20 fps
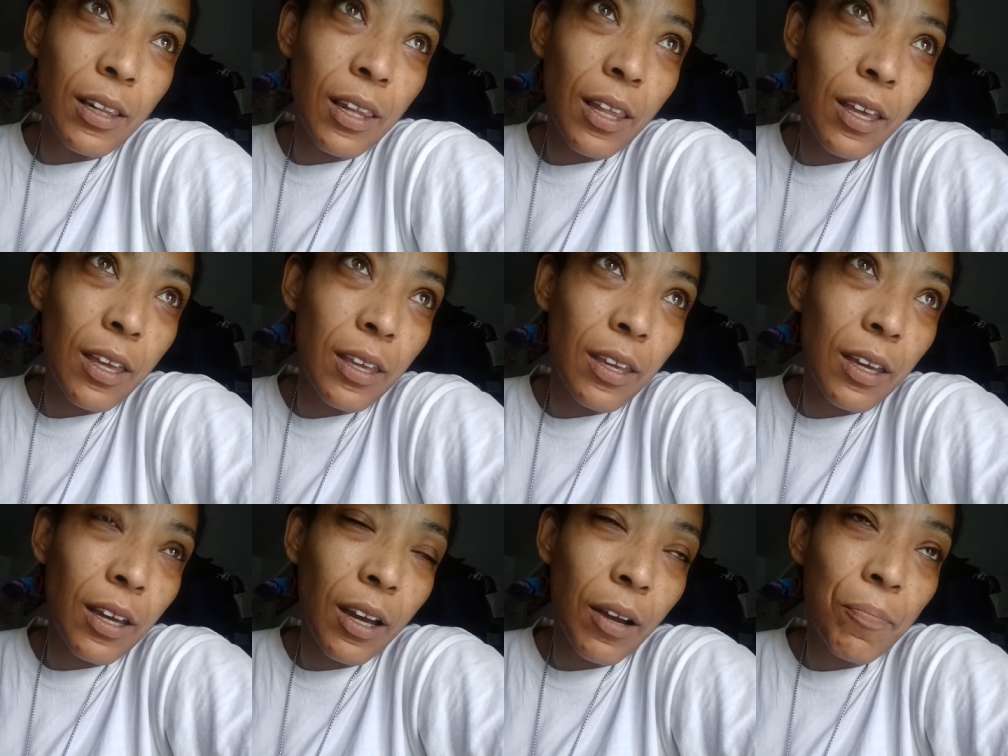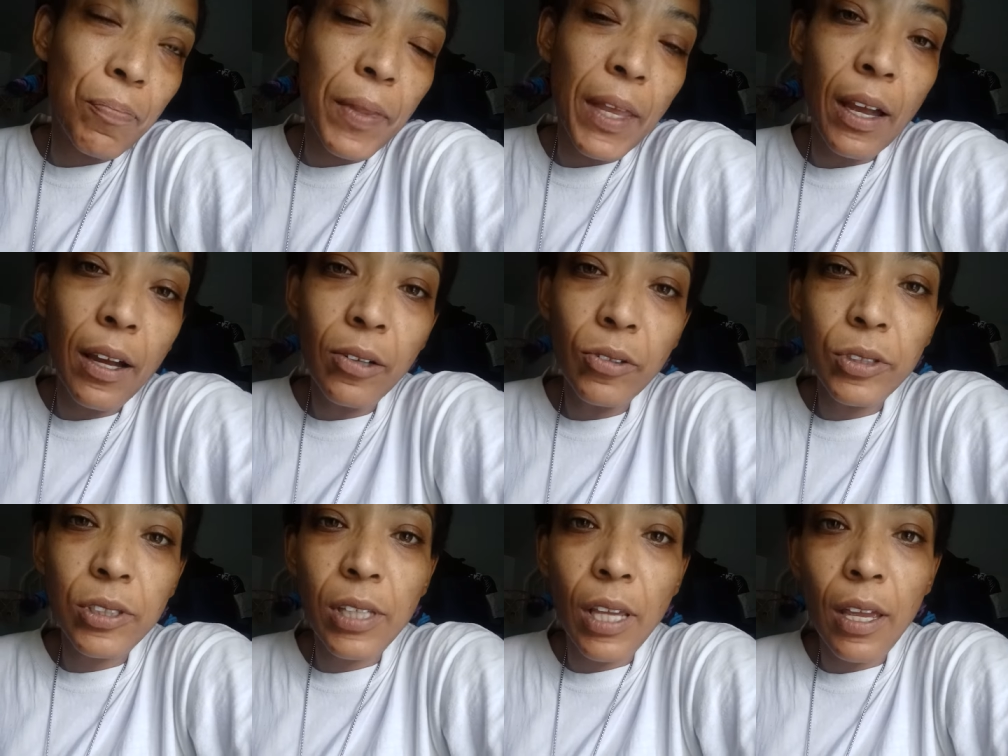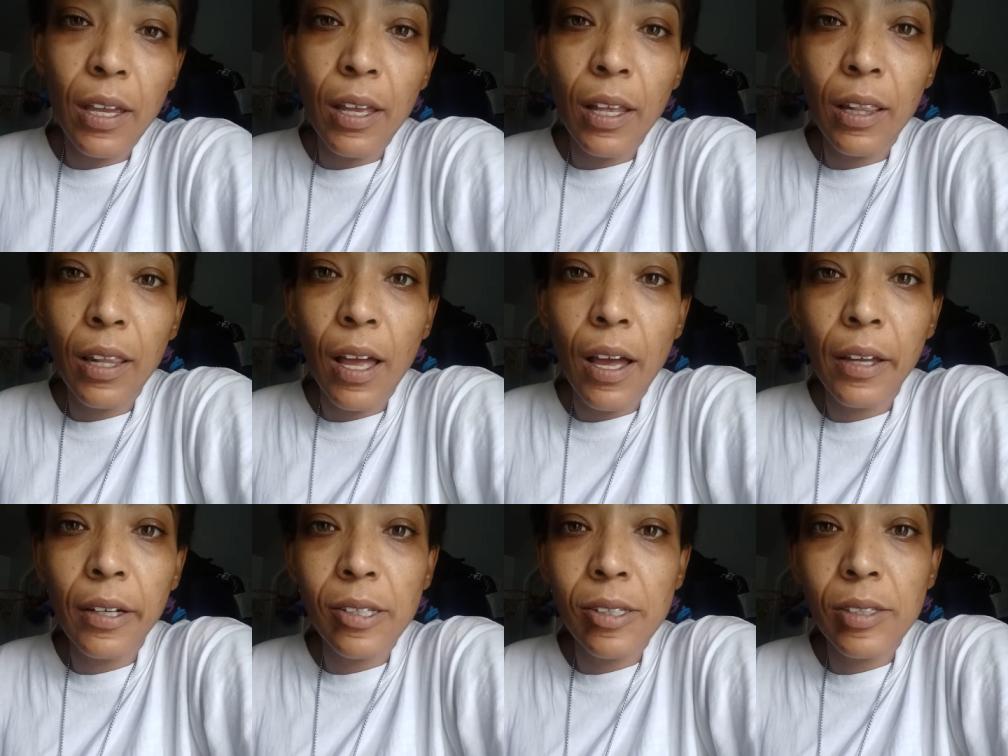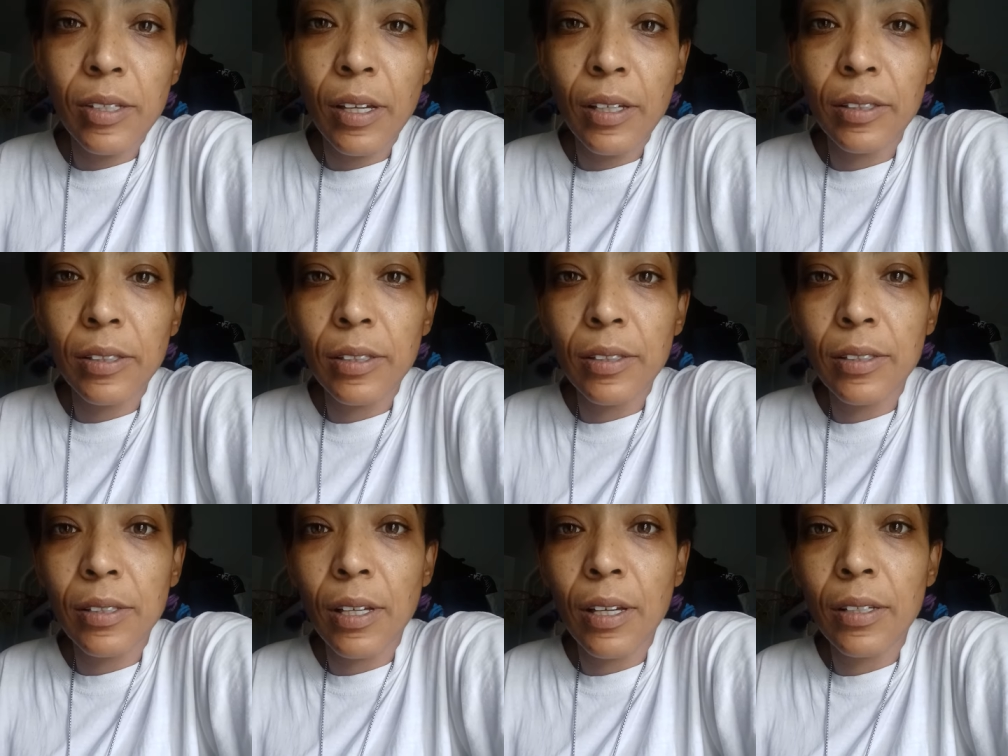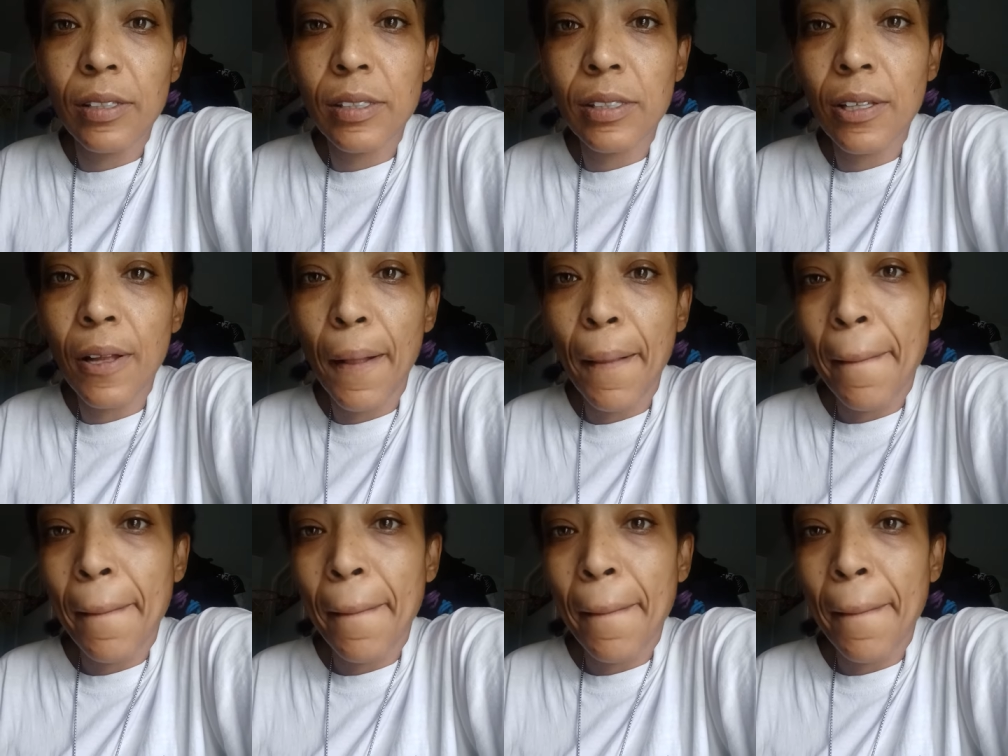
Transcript: Like, I'll take a lie detector test.